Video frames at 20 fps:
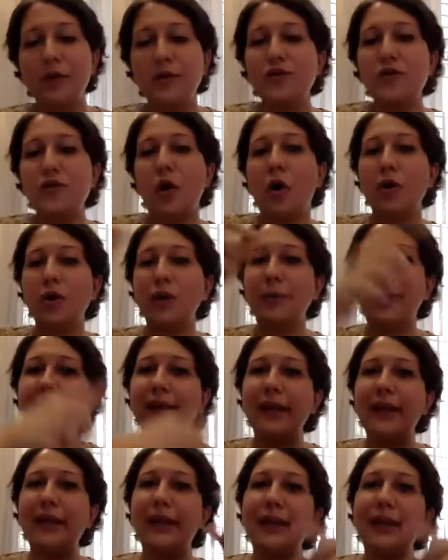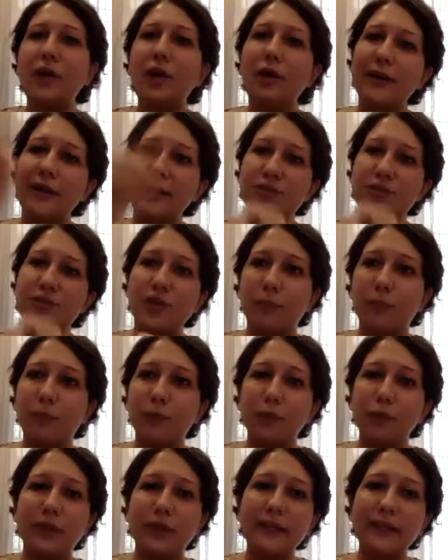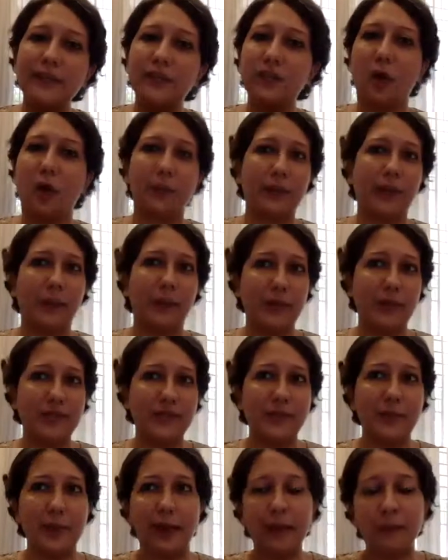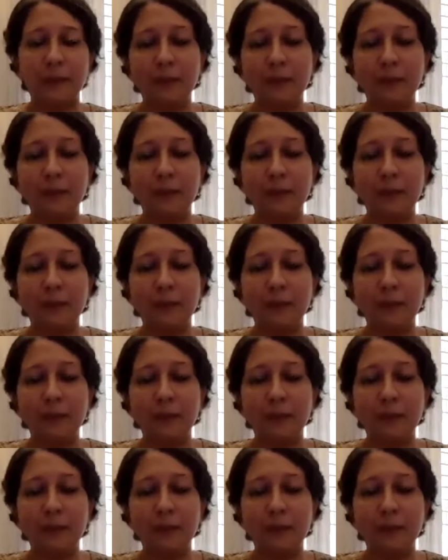So automatically your ESOP pool gets topped up as well,